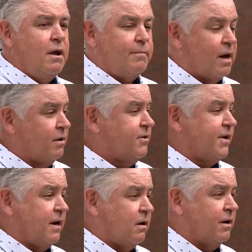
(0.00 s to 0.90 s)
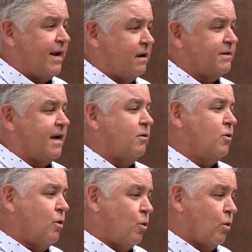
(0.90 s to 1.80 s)
monitoring all the downtown
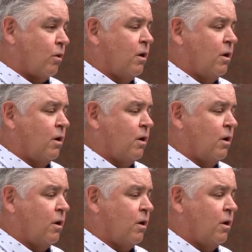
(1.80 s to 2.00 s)
core.